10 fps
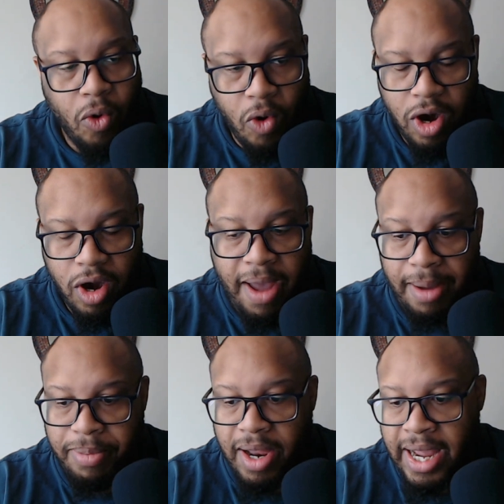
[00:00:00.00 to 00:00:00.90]

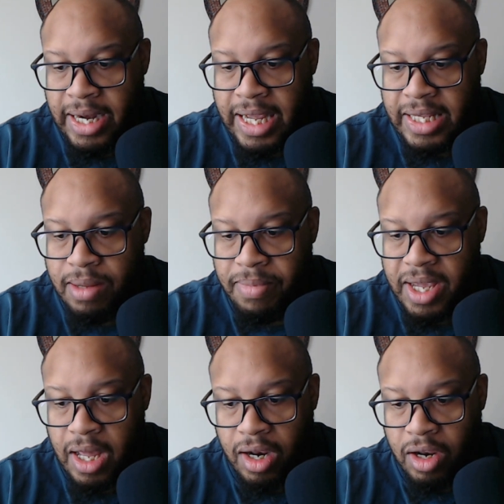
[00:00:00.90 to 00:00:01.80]
Cornerback play needs to
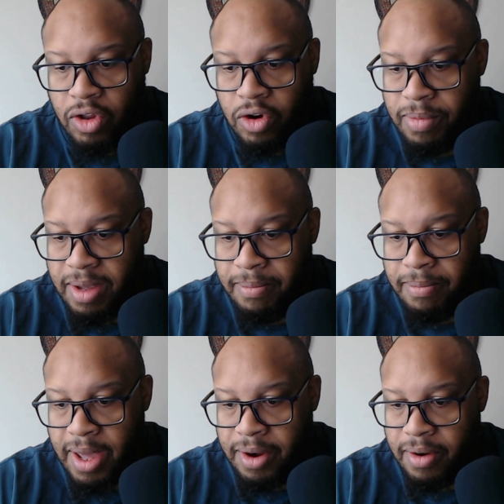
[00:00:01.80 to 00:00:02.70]
be a little bit
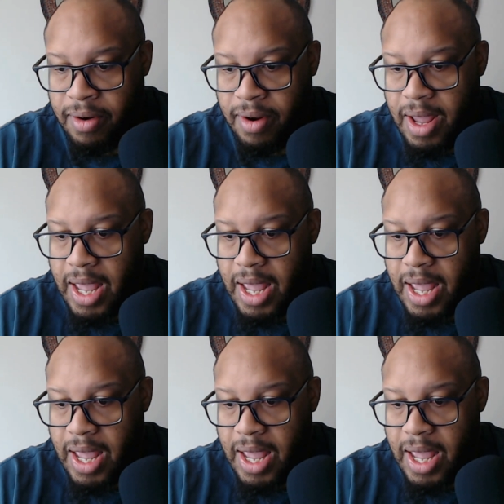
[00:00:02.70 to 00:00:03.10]
better.